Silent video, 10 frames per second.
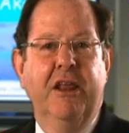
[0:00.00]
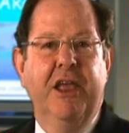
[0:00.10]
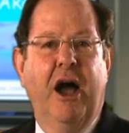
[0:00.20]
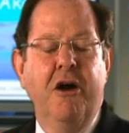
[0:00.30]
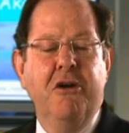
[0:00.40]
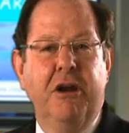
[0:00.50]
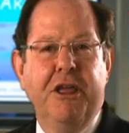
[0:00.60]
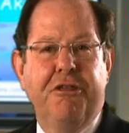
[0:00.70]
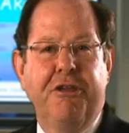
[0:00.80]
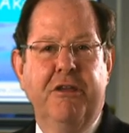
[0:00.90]
The
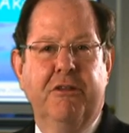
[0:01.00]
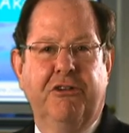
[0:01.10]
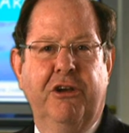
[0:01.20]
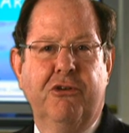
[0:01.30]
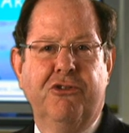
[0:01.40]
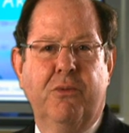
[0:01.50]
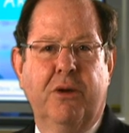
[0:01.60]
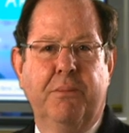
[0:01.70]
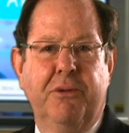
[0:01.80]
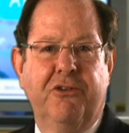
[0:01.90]
only thing that tells you
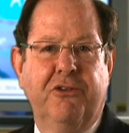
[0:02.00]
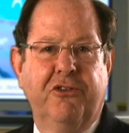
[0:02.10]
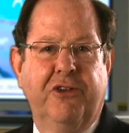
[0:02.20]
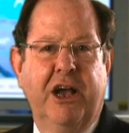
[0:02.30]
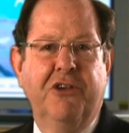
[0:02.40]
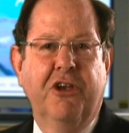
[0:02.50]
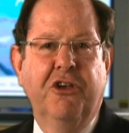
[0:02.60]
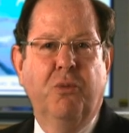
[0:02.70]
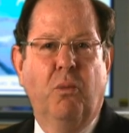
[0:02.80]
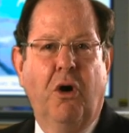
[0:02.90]
what a business does
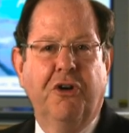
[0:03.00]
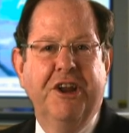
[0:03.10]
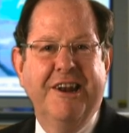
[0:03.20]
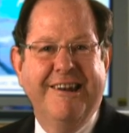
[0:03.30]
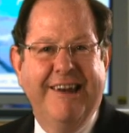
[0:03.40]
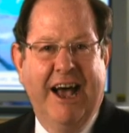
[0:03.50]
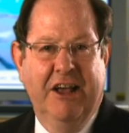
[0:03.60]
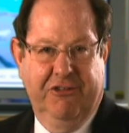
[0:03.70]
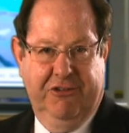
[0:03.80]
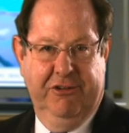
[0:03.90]
is what it
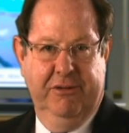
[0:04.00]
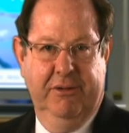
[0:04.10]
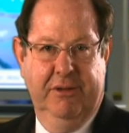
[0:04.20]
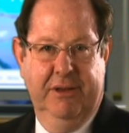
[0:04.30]
does.